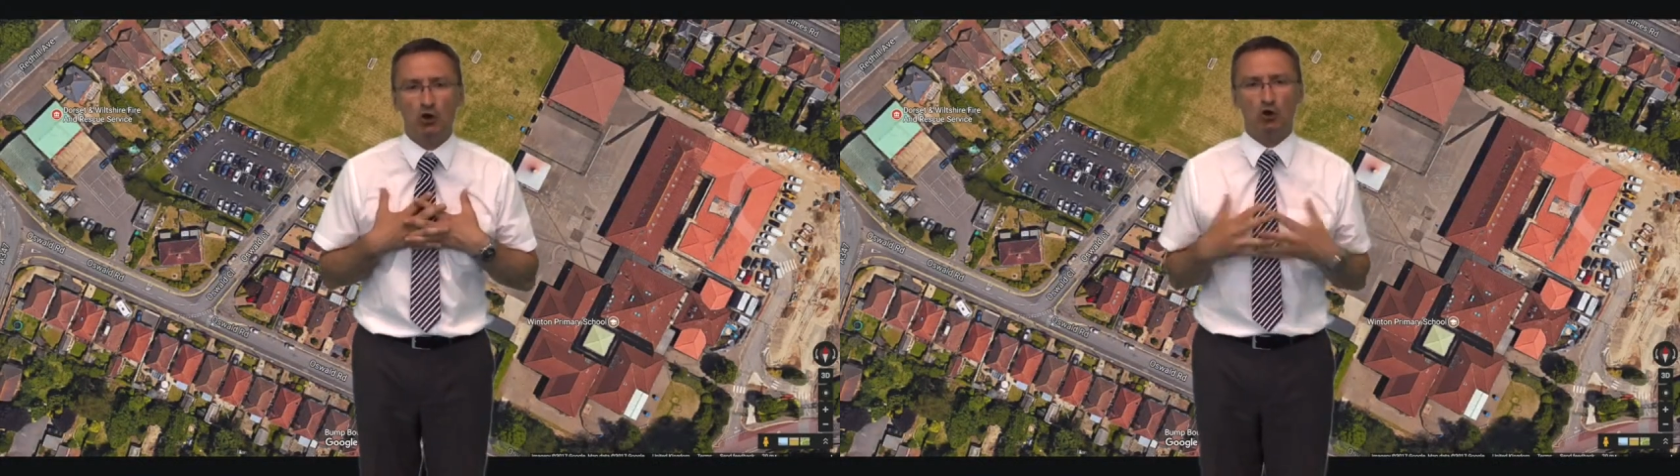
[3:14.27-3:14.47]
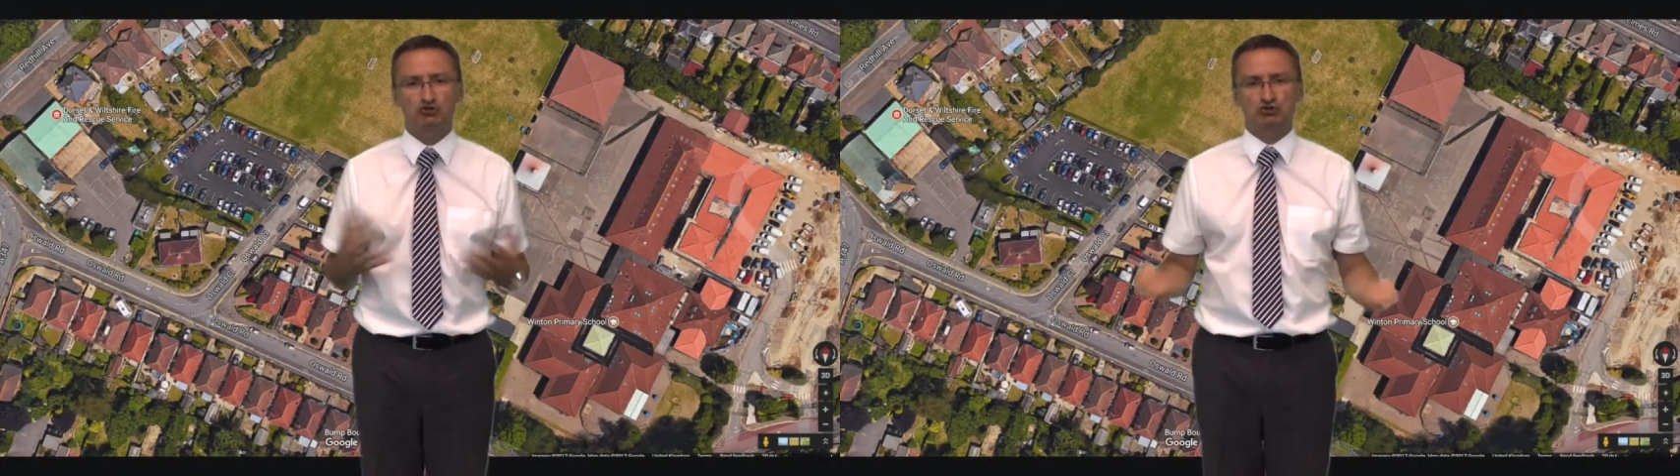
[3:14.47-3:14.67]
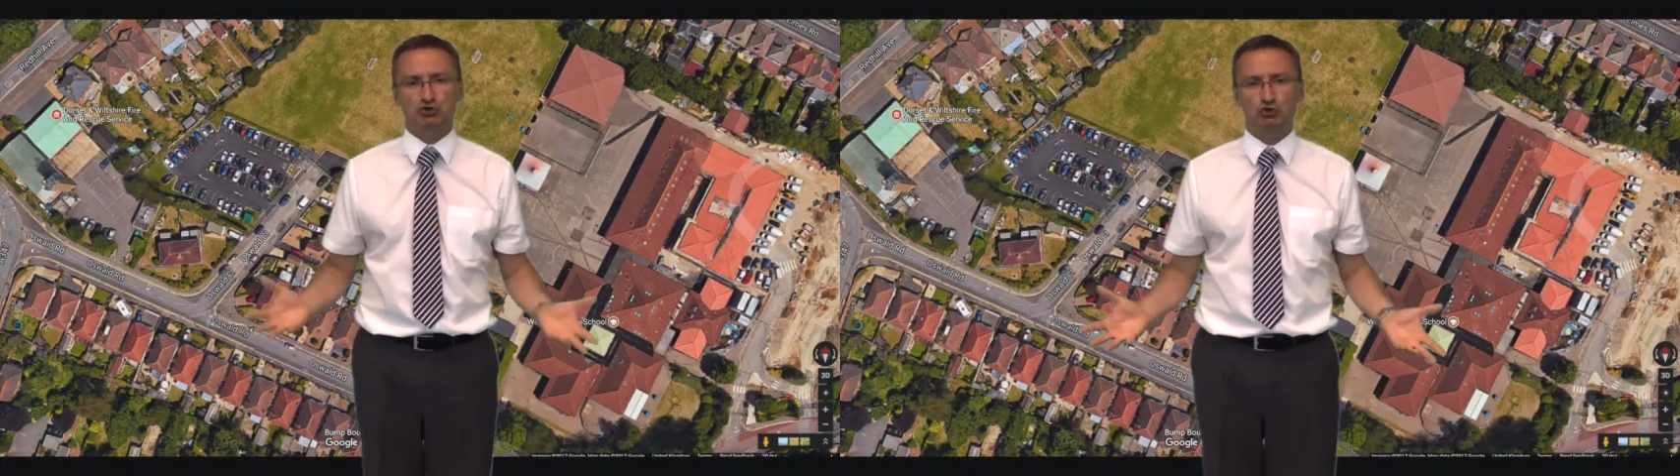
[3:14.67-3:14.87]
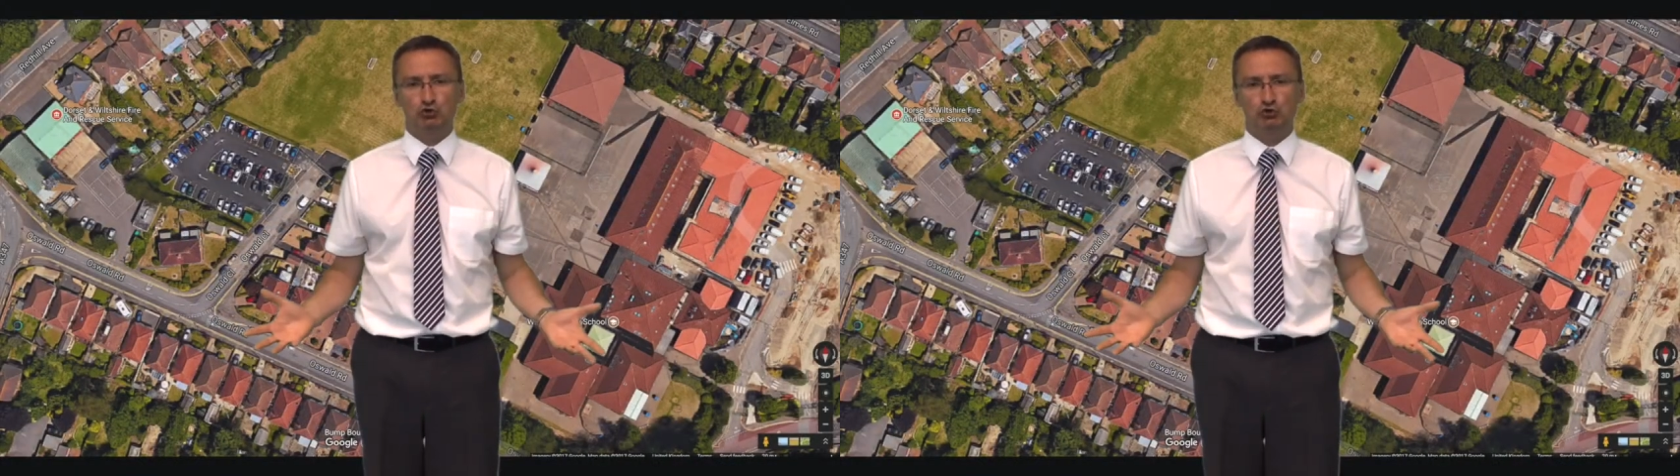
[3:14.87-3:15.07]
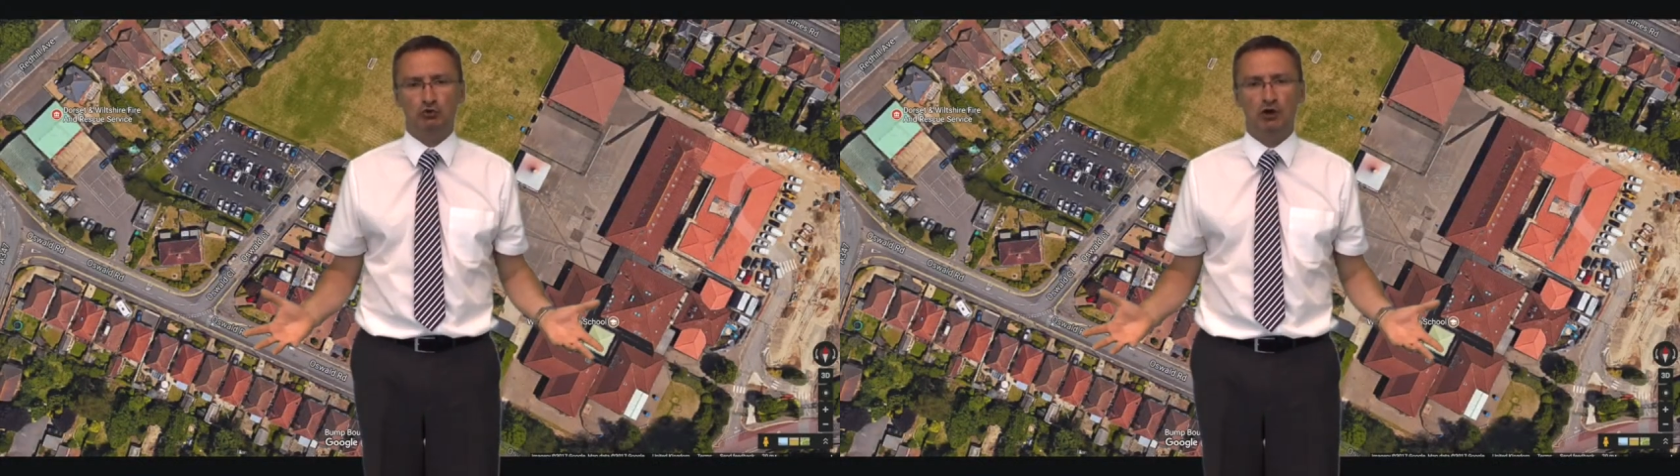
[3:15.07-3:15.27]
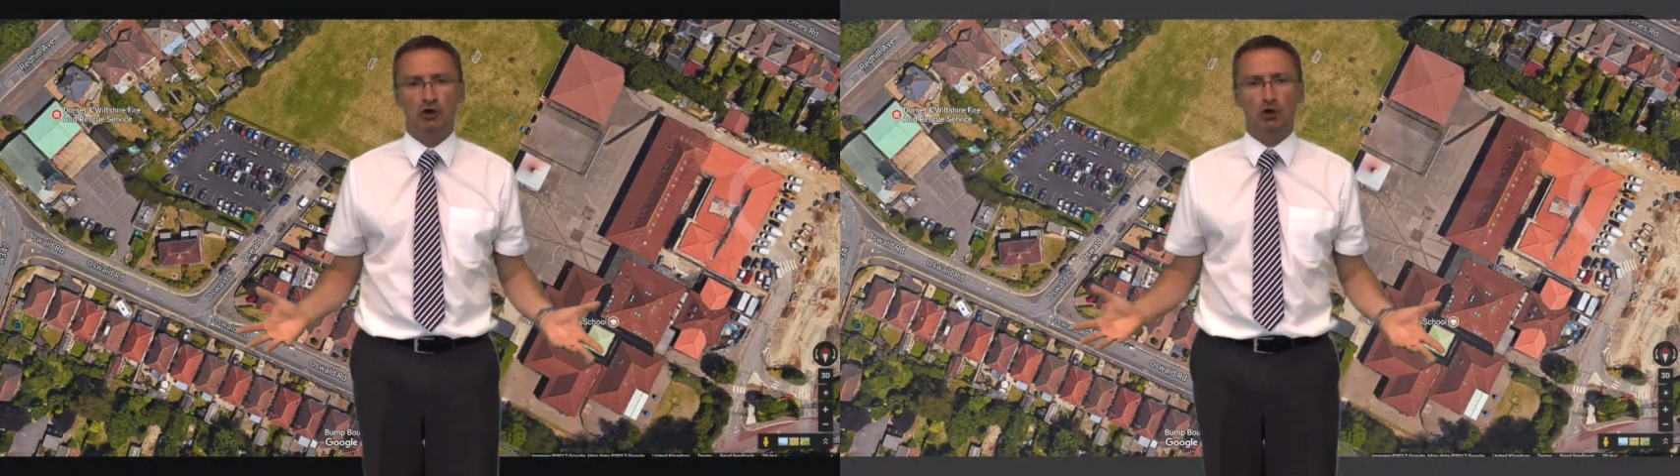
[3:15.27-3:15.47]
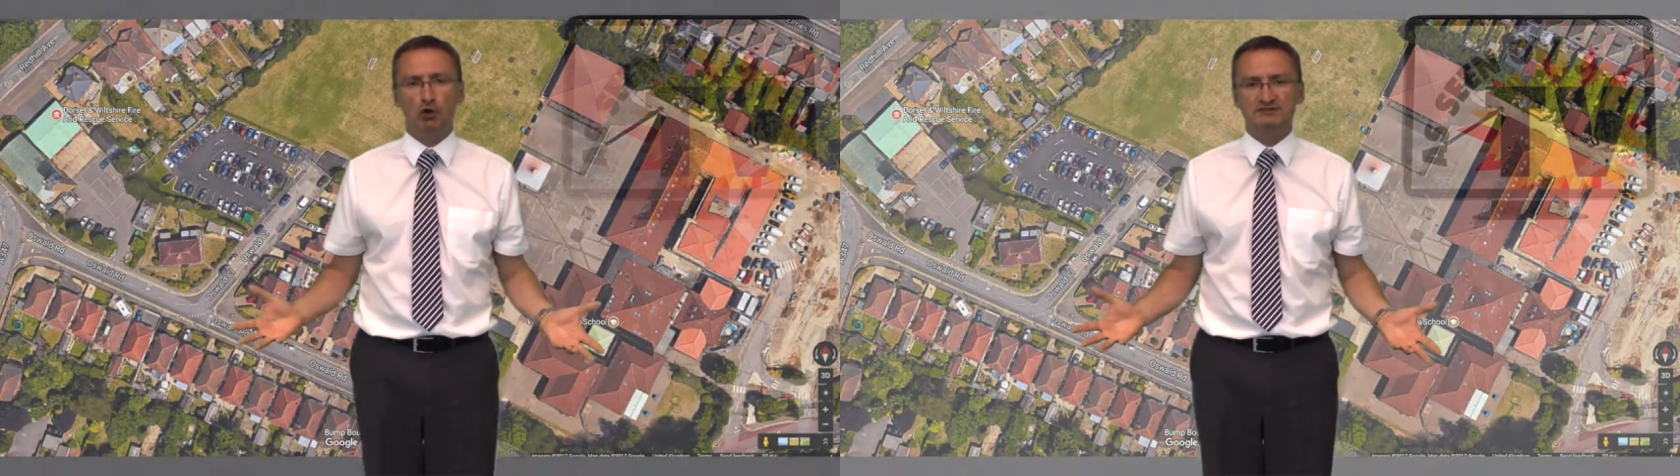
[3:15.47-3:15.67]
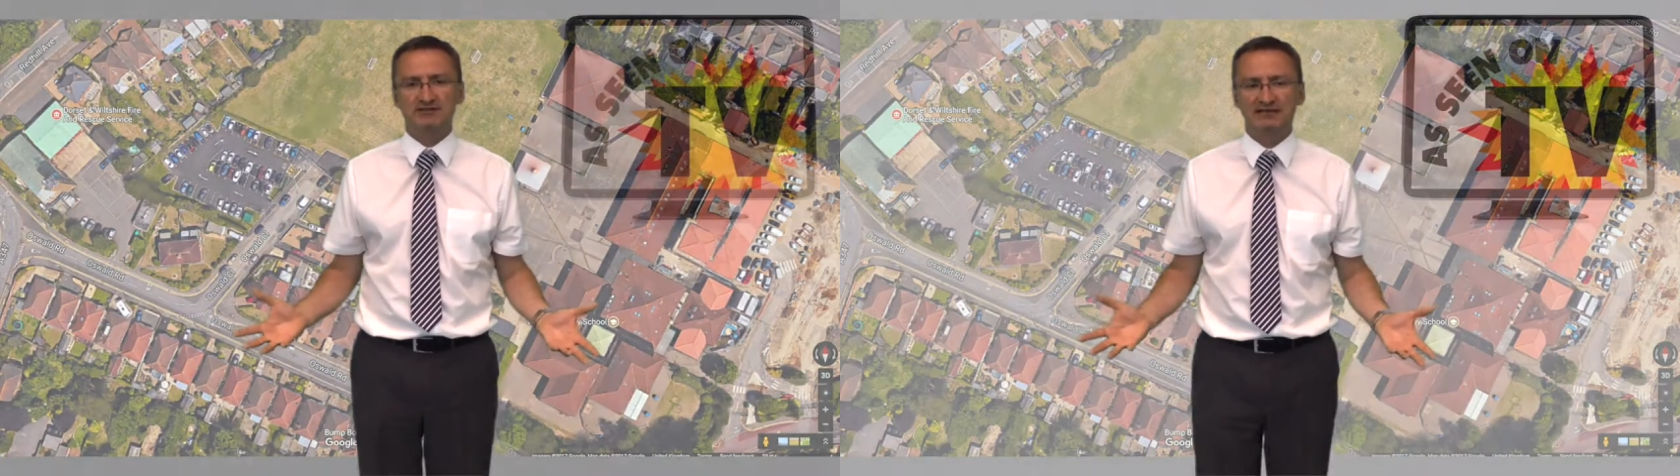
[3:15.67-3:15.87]
or school
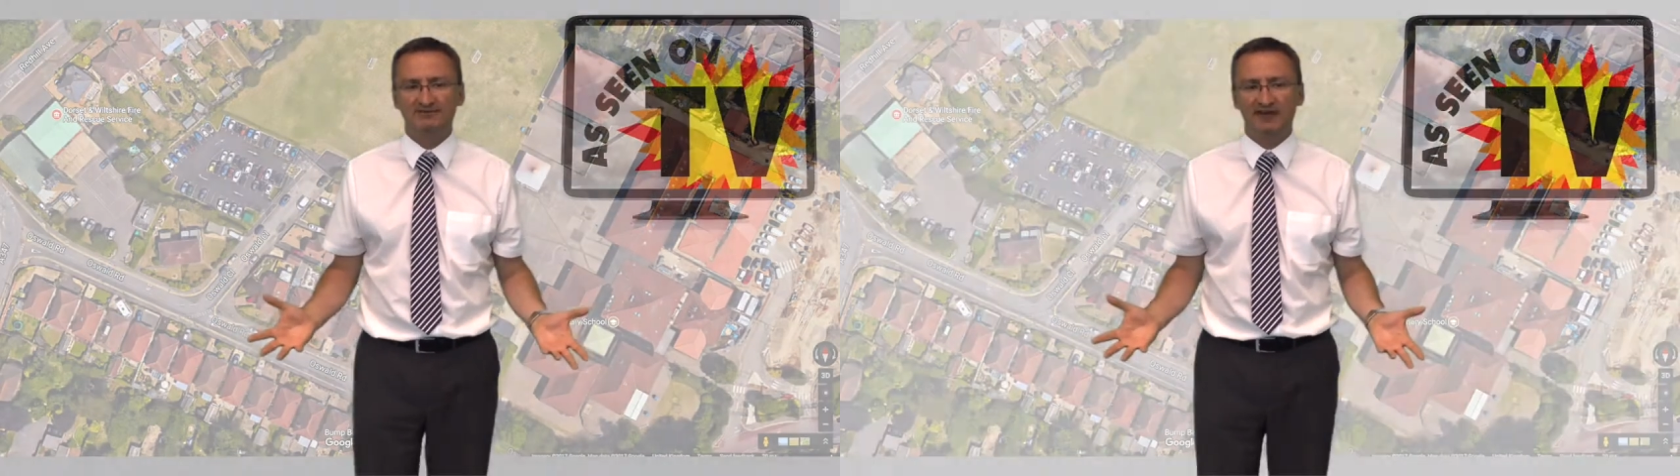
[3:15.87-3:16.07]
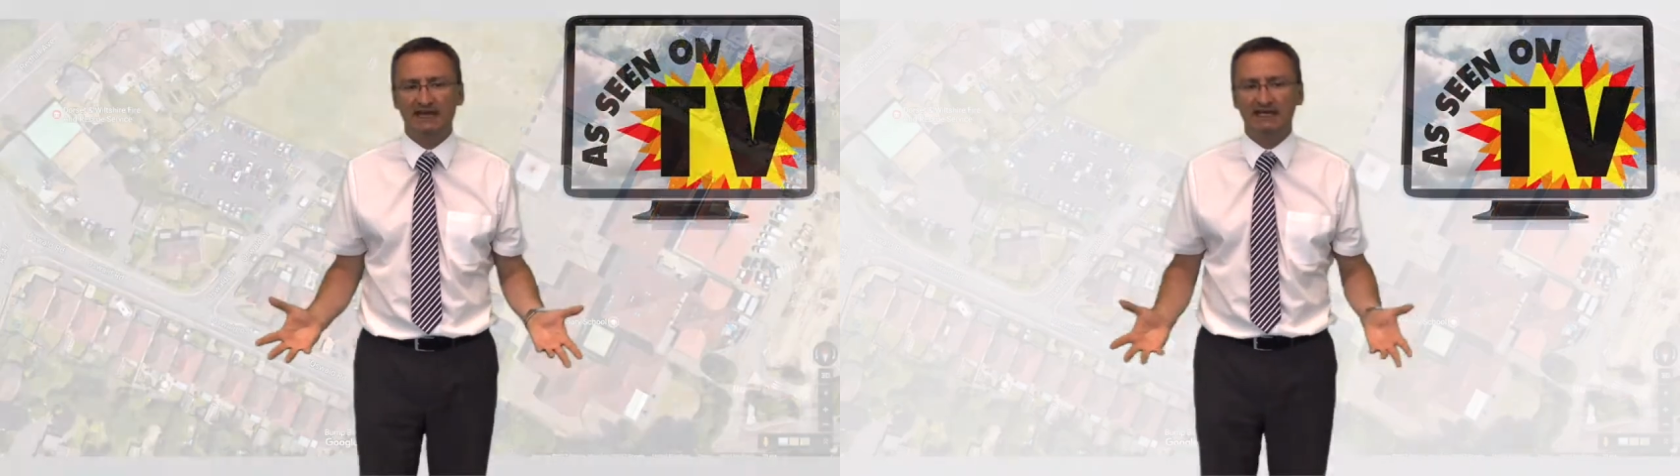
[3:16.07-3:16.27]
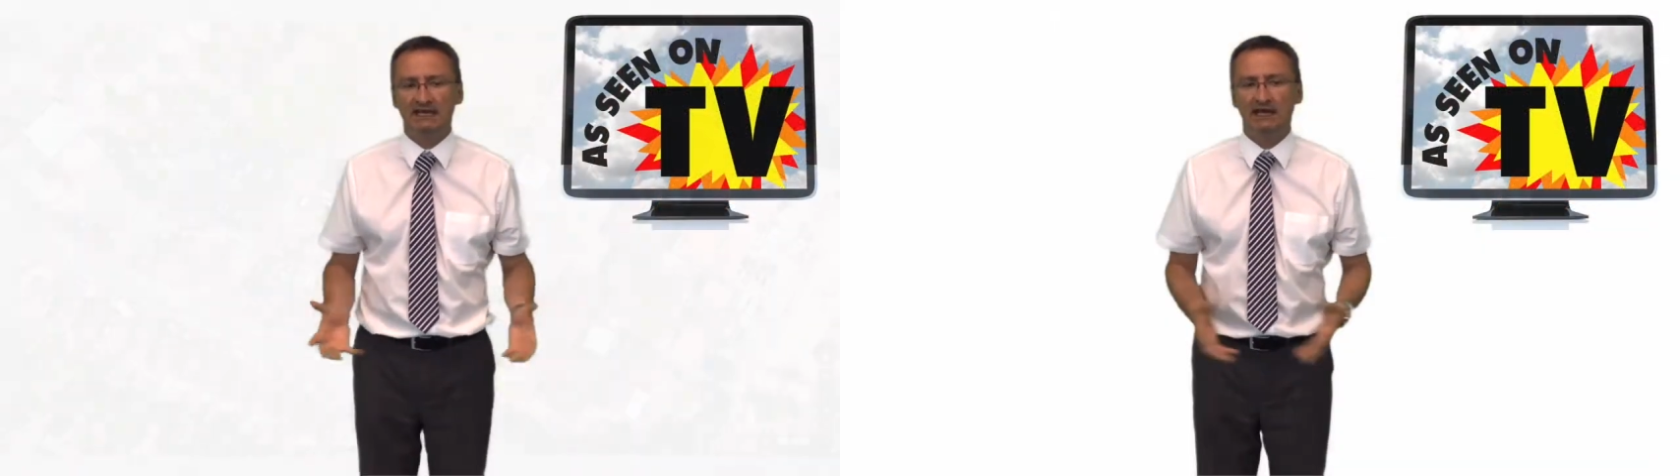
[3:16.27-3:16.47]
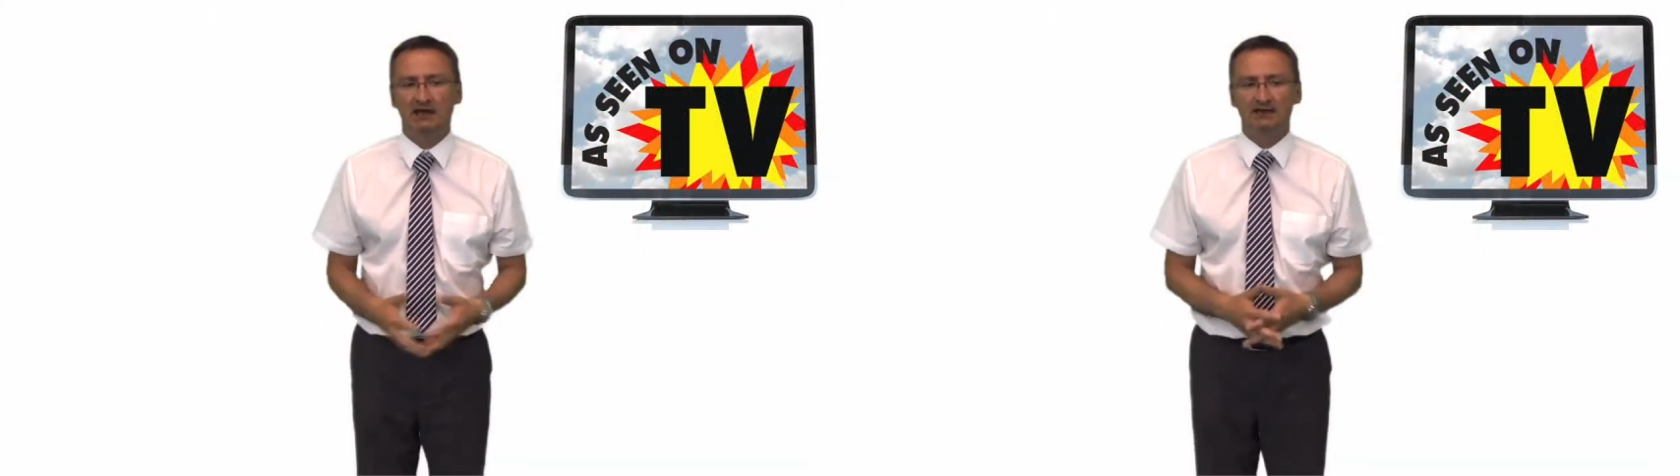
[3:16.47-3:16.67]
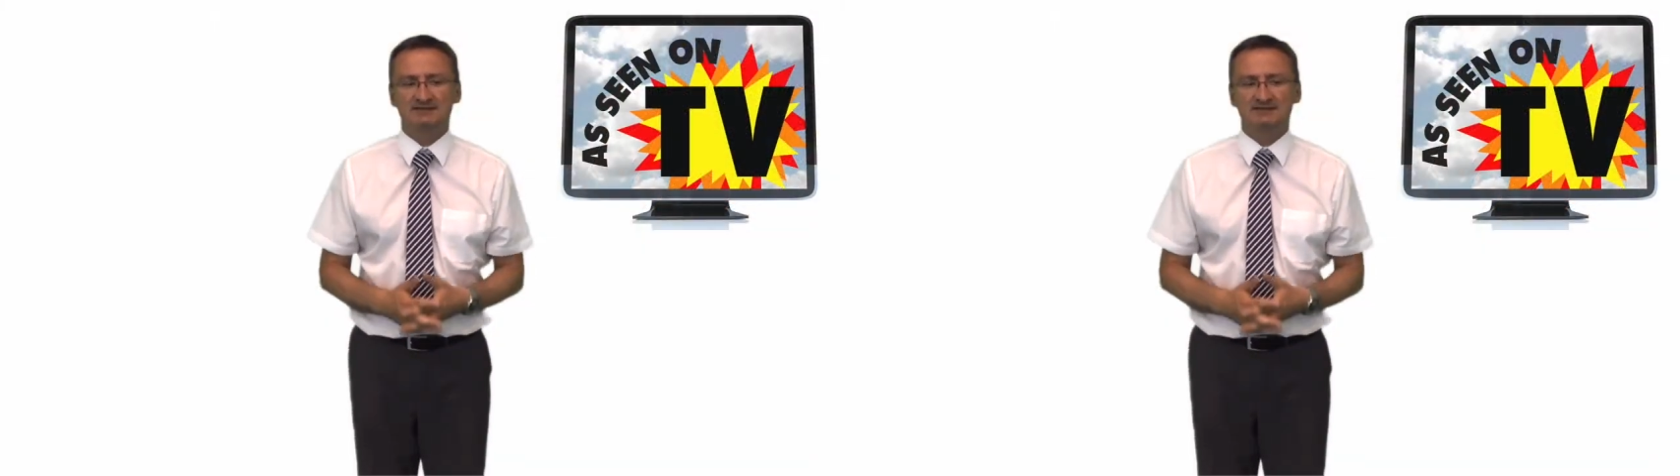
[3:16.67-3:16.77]
or TV